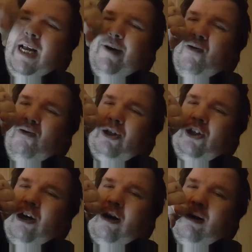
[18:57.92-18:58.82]
and
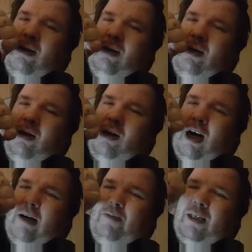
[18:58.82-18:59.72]
Rooster
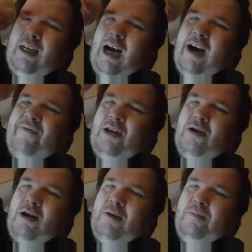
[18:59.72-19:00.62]
climbs
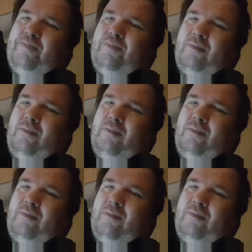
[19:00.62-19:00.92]
after her,